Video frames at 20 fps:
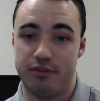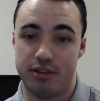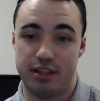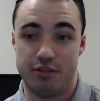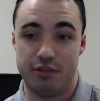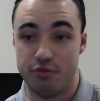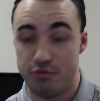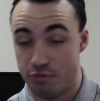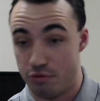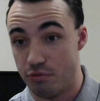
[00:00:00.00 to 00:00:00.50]
They
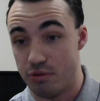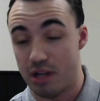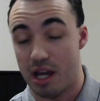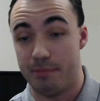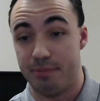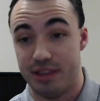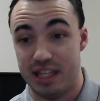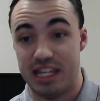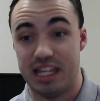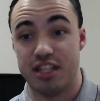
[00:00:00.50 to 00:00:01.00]
do not
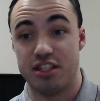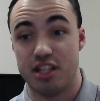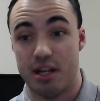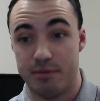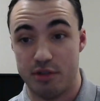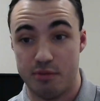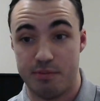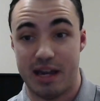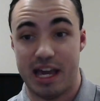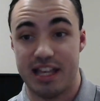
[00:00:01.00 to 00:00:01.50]
play in
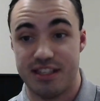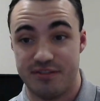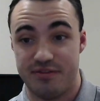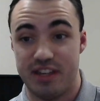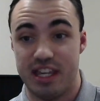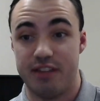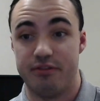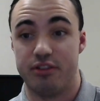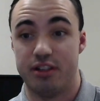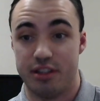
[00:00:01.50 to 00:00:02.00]
WPATH's
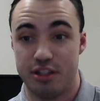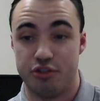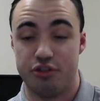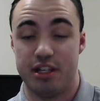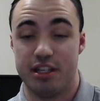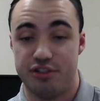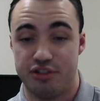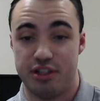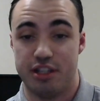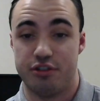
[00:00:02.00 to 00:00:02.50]
favor, in the
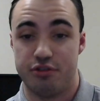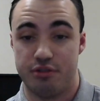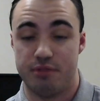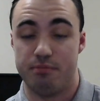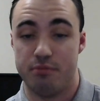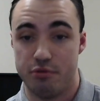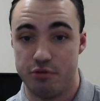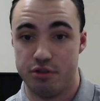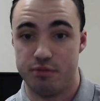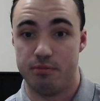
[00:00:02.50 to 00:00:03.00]
transgender
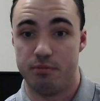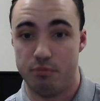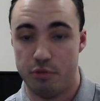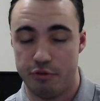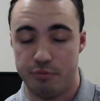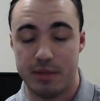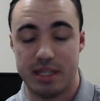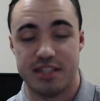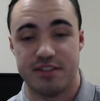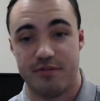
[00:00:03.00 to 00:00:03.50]

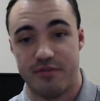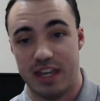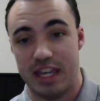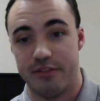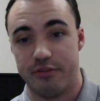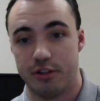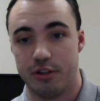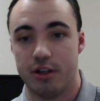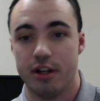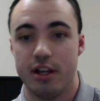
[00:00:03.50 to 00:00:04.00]
movement's
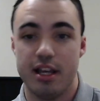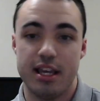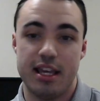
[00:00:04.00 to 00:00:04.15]
favor.